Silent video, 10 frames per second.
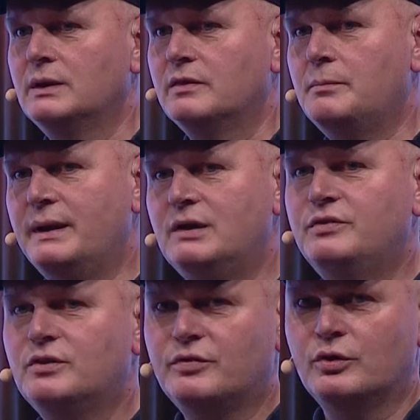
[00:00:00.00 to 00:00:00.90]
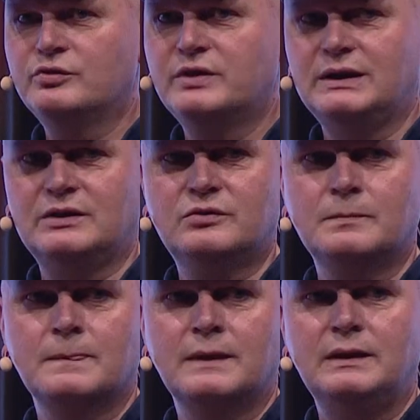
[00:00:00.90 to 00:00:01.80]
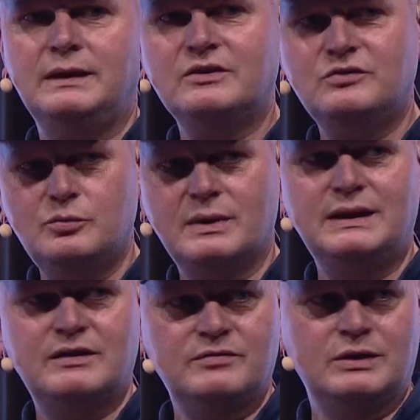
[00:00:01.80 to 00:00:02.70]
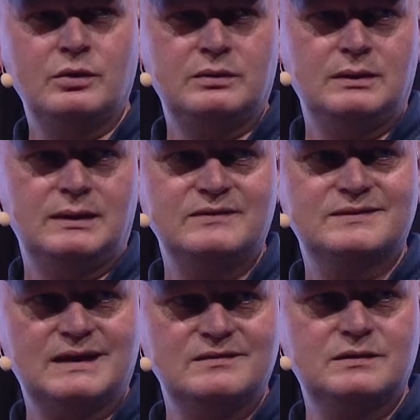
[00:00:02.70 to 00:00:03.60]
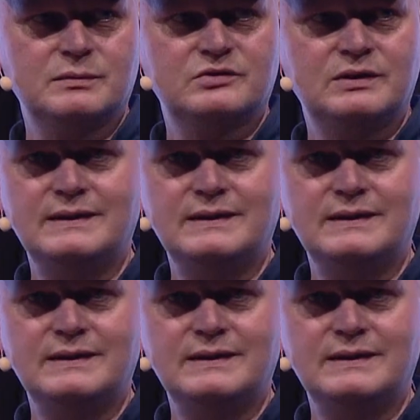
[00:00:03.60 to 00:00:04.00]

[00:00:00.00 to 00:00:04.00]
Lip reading: the benefit of wholesale is, yes, you might have less customers in